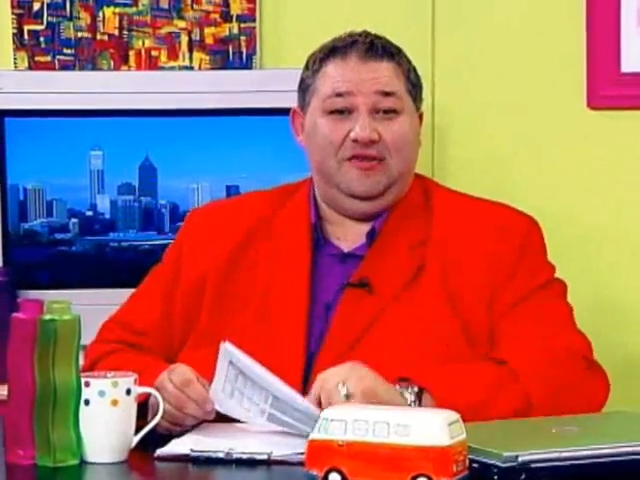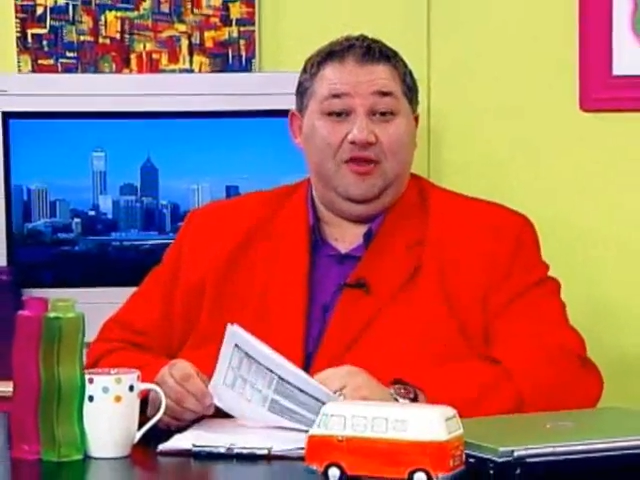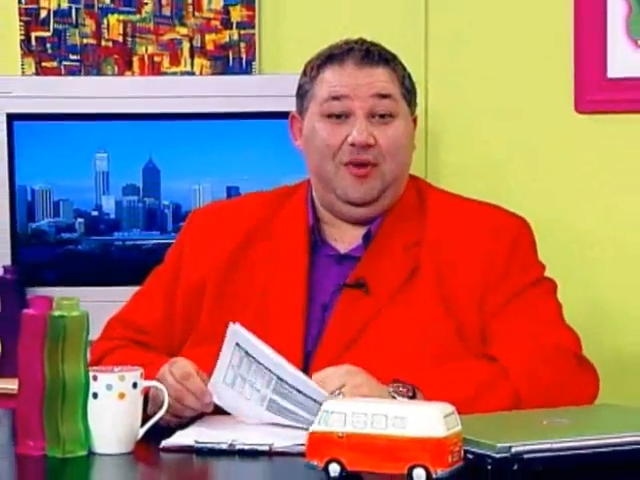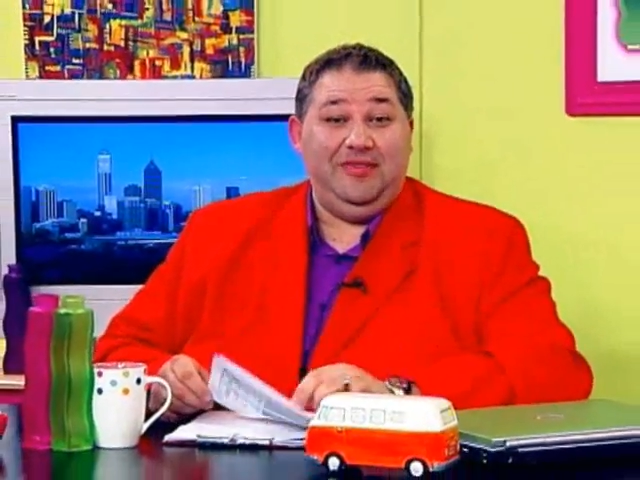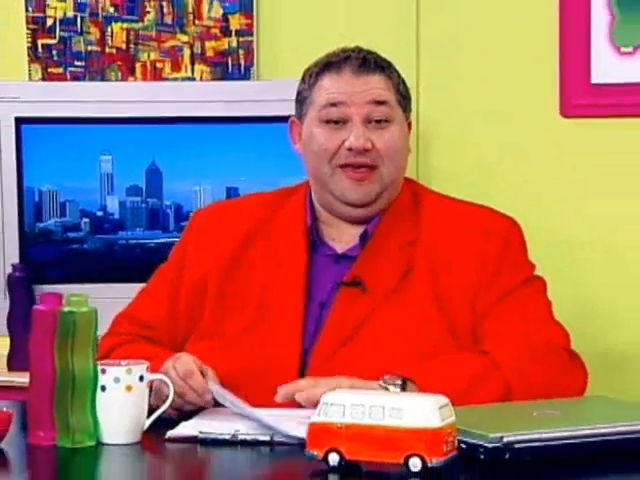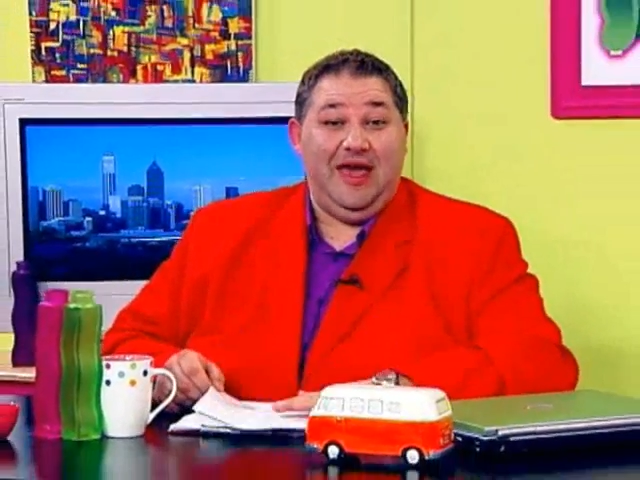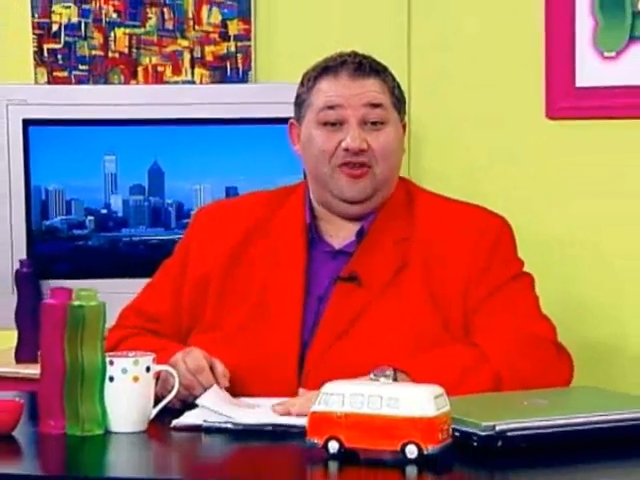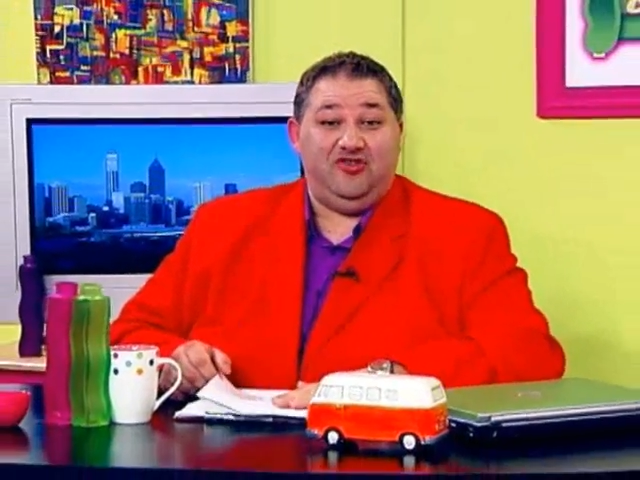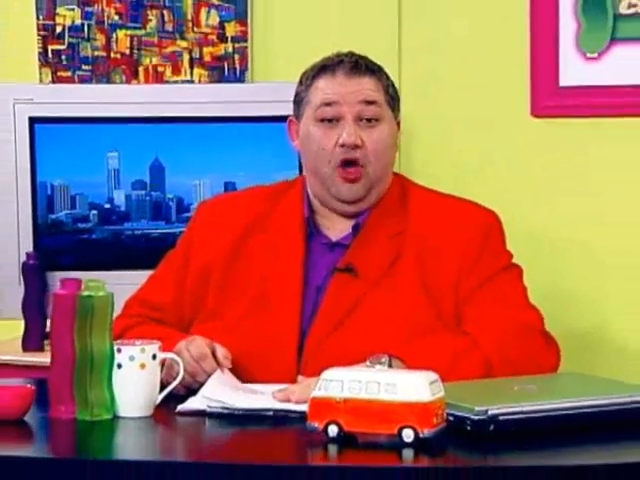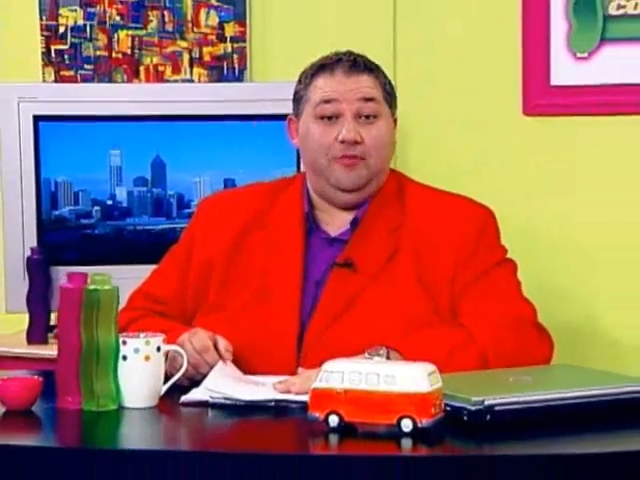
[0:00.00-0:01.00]
31, The
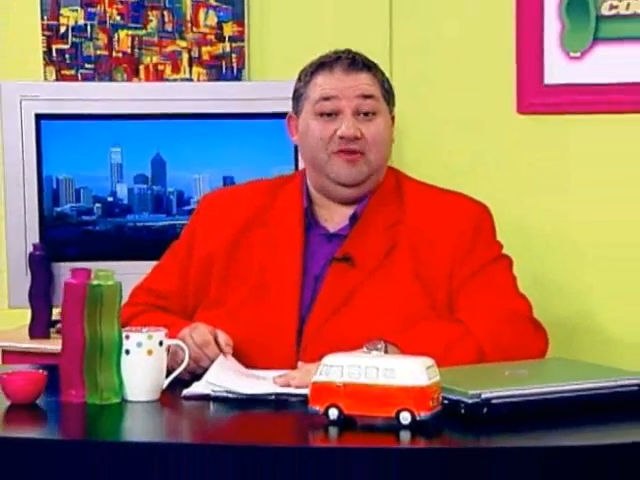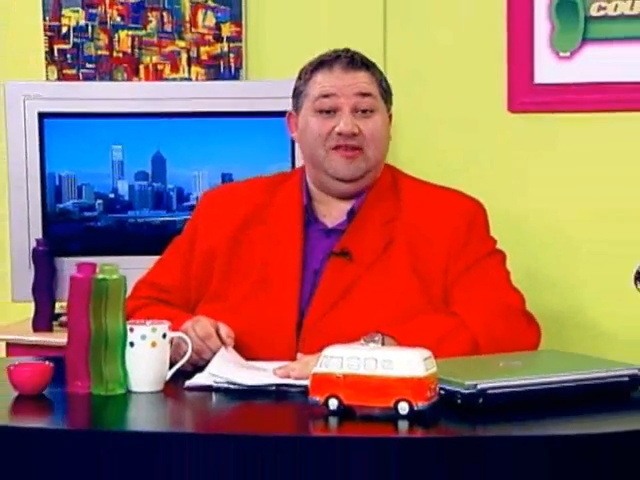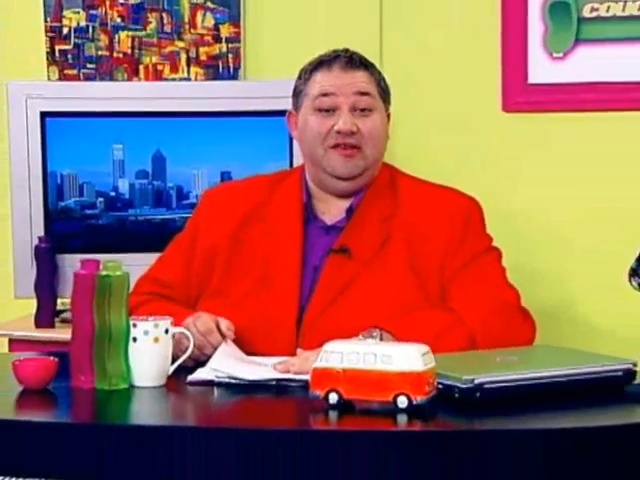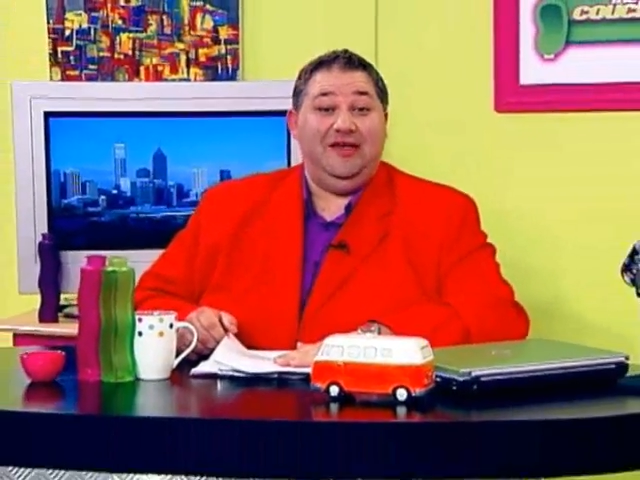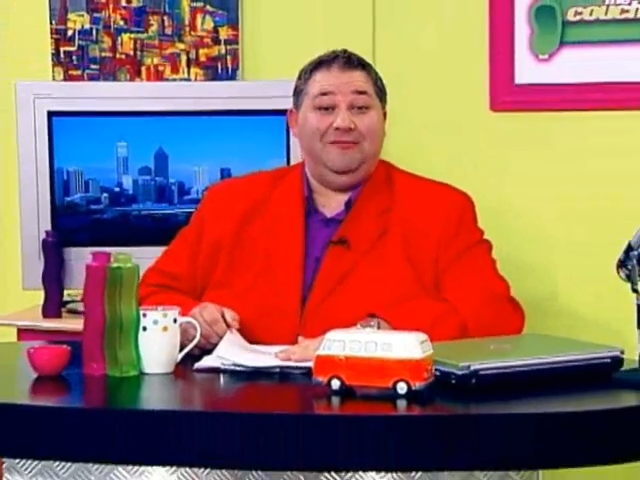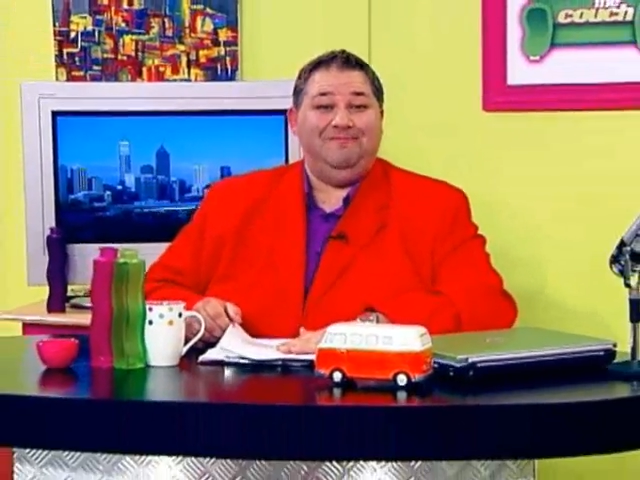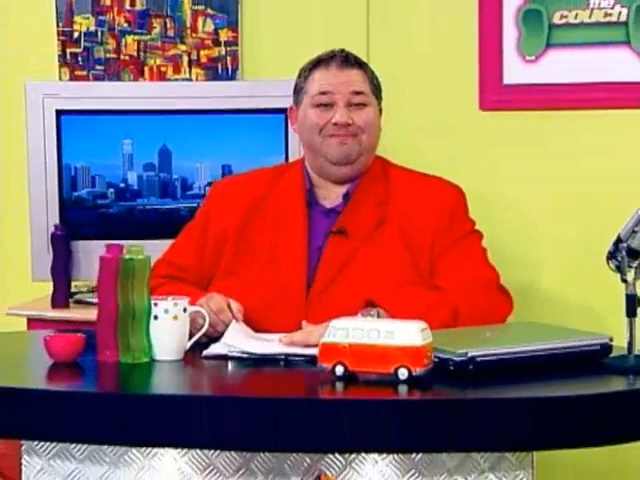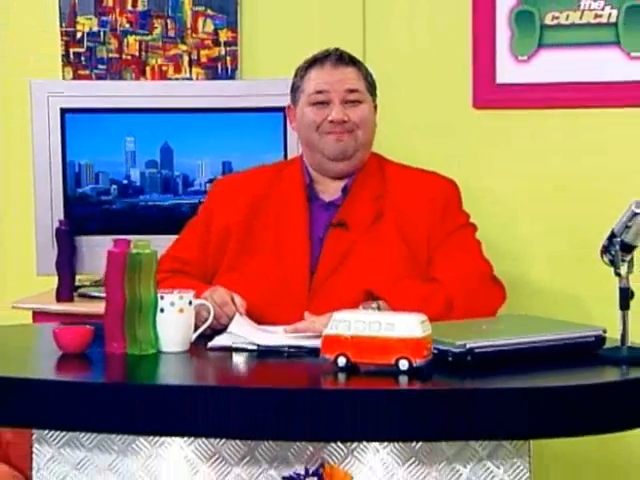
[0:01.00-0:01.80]
Couch. Hope to see you there.